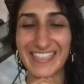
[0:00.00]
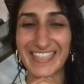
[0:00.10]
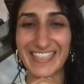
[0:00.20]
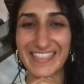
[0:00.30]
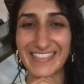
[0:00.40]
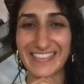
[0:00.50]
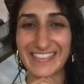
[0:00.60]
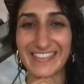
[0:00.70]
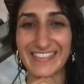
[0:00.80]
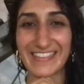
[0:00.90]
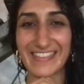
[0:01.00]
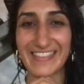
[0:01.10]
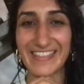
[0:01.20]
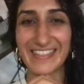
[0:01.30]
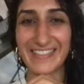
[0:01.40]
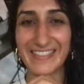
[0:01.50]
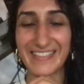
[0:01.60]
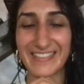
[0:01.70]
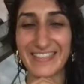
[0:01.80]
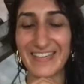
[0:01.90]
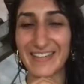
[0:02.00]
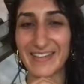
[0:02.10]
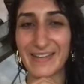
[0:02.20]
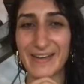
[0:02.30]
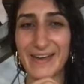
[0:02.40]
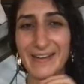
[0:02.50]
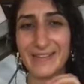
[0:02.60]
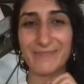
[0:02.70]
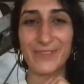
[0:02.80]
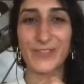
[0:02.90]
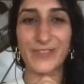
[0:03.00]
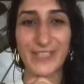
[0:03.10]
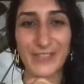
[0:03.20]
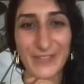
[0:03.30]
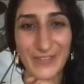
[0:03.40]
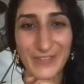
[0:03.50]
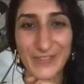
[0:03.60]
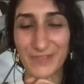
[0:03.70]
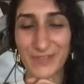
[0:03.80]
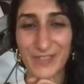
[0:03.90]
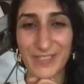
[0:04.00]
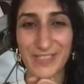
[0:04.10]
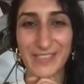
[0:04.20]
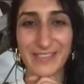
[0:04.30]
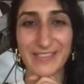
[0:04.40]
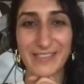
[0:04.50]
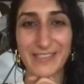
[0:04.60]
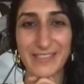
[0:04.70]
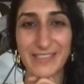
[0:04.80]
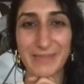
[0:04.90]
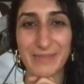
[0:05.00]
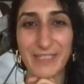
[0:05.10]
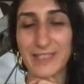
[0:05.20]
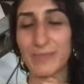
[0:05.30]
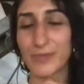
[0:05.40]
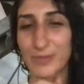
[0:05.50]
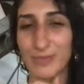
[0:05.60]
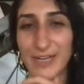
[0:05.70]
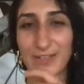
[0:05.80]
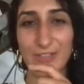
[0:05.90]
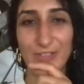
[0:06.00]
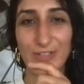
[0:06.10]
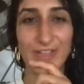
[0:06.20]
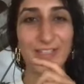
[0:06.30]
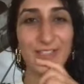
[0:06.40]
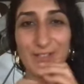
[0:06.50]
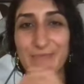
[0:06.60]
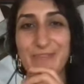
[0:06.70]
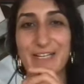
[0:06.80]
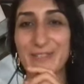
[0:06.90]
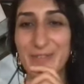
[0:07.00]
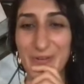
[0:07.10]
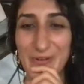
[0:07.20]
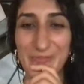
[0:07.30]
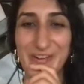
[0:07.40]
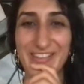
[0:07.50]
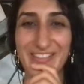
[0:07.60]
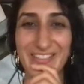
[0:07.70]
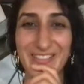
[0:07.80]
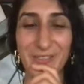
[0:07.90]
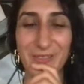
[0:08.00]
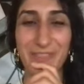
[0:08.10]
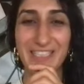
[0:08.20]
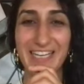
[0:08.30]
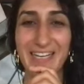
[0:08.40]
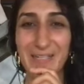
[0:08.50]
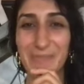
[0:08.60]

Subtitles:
And I know that you wrote an amazing book about your journey, so we might talk about that a little bit later.